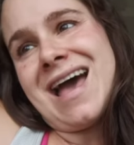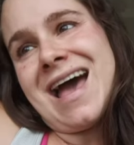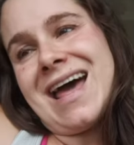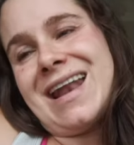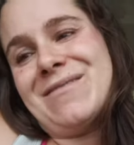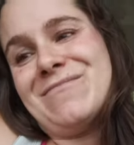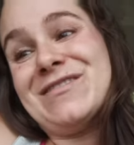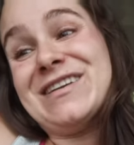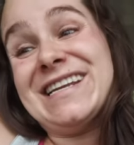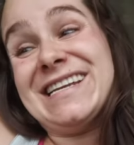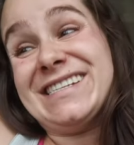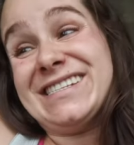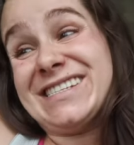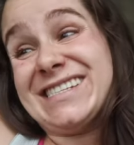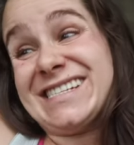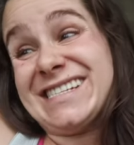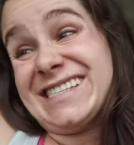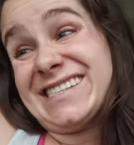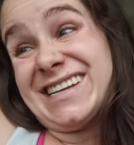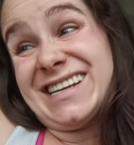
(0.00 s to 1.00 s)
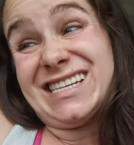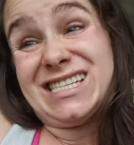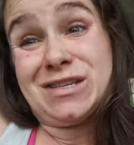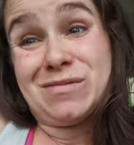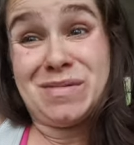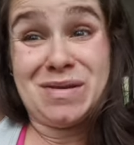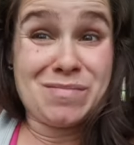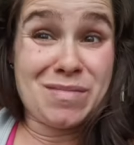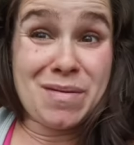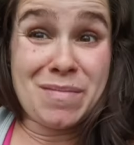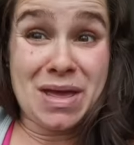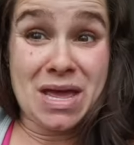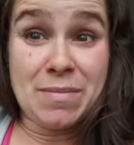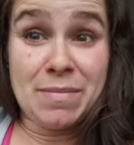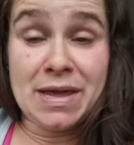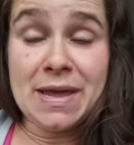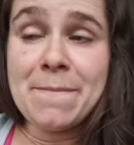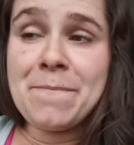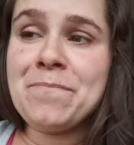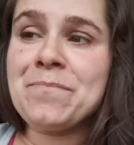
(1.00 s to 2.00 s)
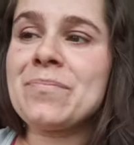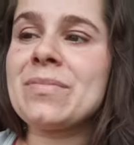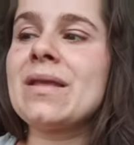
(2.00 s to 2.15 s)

And I'm really just excited to meet my baby.